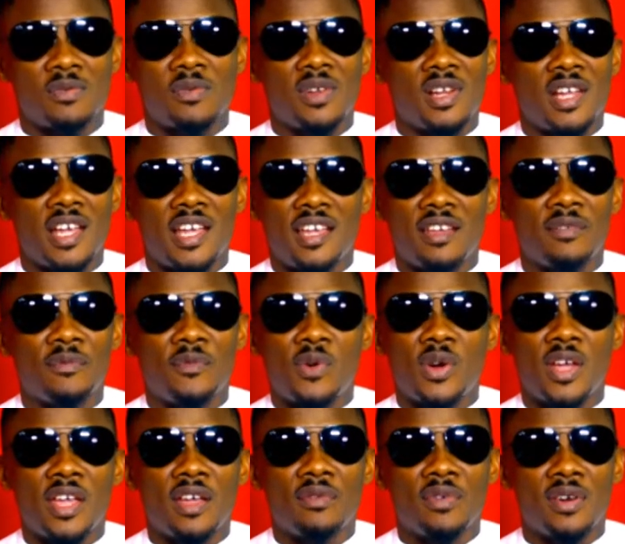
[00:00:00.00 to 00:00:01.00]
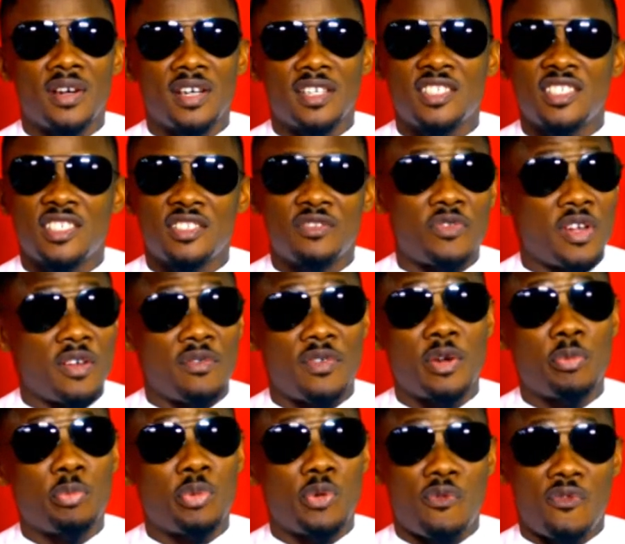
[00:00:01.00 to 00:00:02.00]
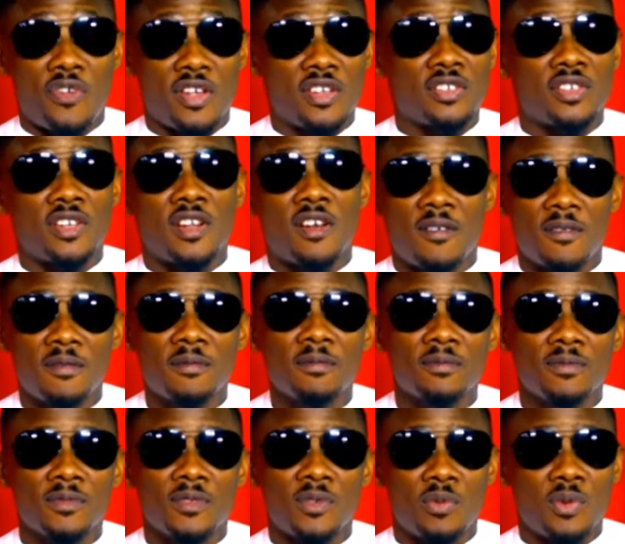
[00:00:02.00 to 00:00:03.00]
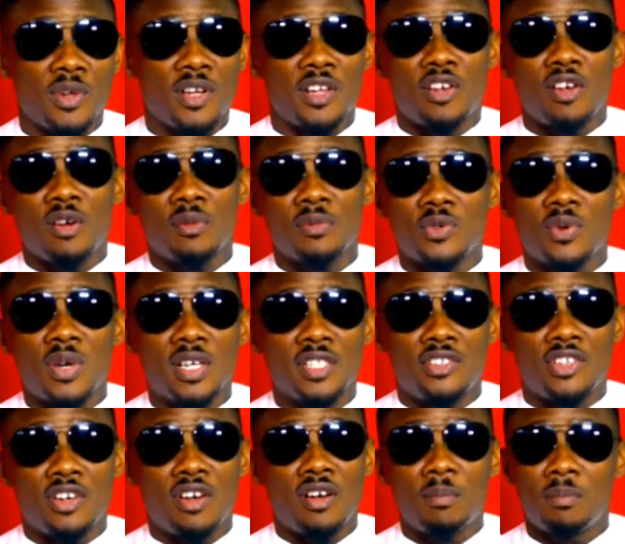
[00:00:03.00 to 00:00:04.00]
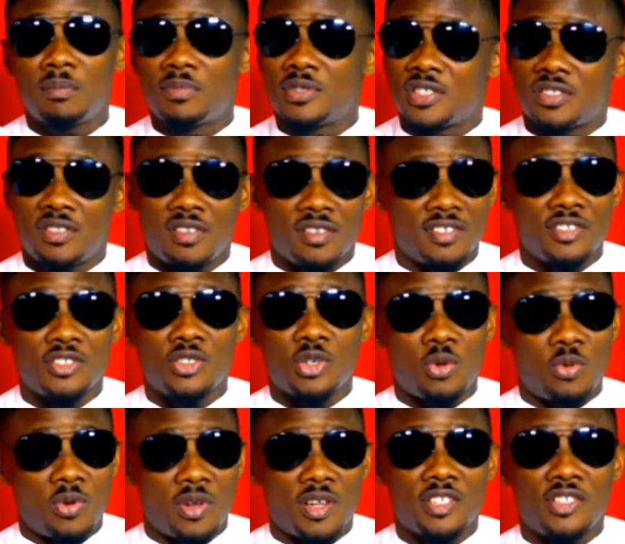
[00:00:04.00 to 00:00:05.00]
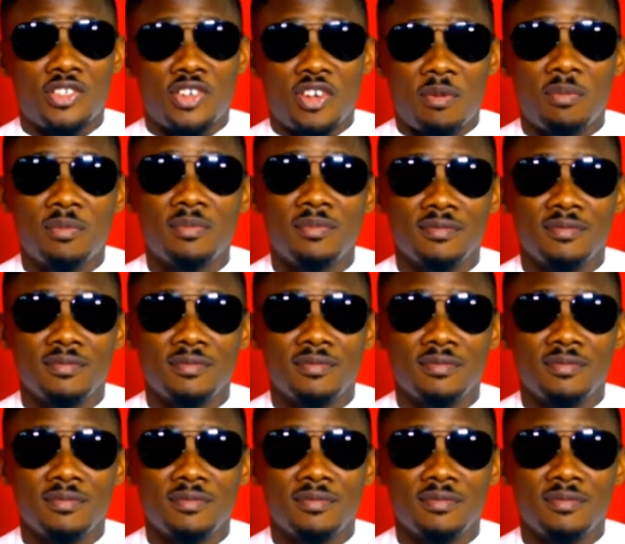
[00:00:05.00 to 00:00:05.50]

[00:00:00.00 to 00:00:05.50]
for like forever, and she's very, very professional. When it comes to her job, she doesn't joke with her job.